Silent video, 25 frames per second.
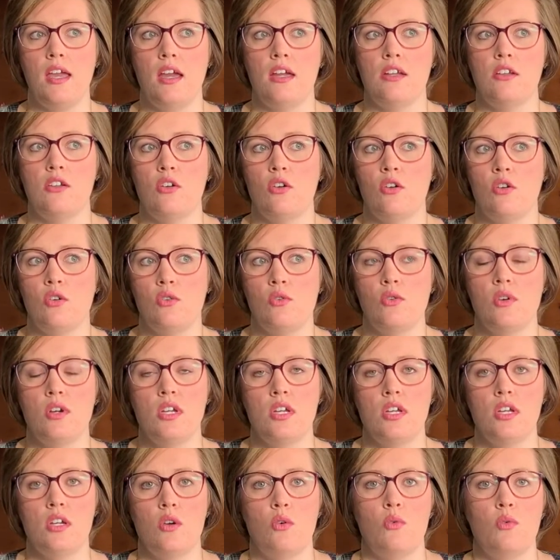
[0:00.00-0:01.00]
I know
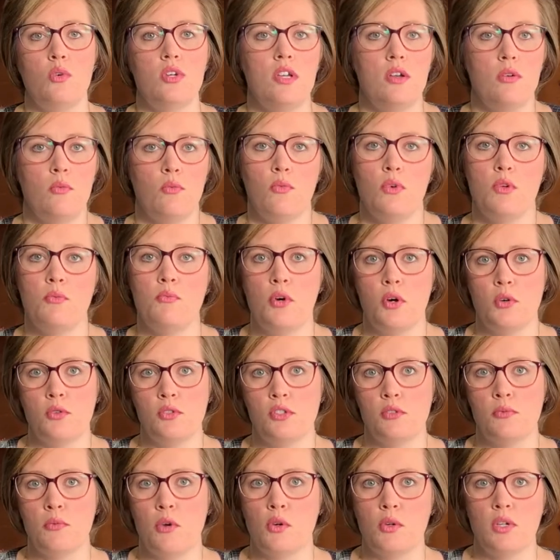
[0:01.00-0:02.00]
we both
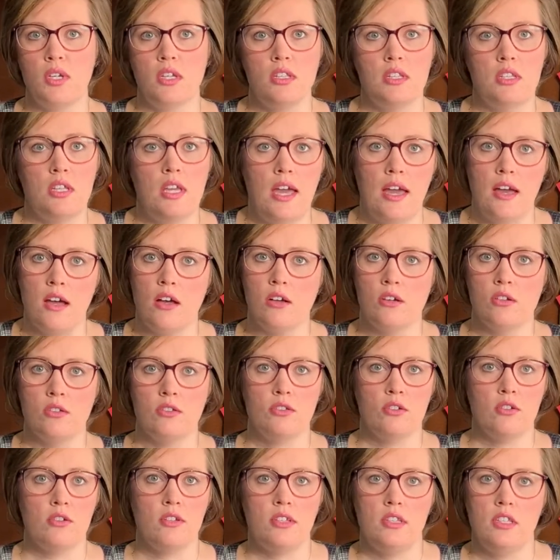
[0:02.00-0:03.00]
smoke in the house
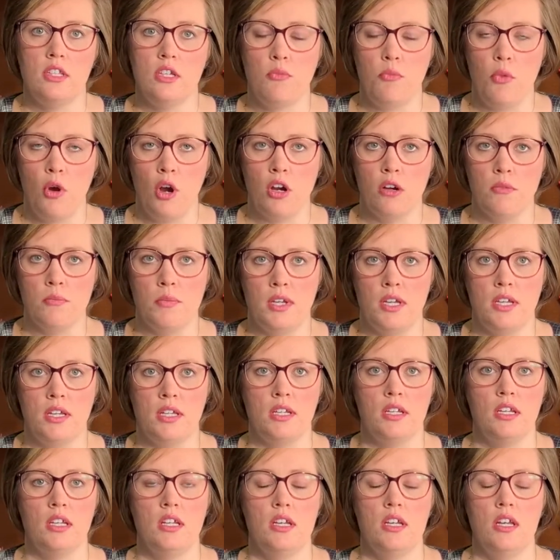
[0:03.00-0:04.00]
or in the apartment,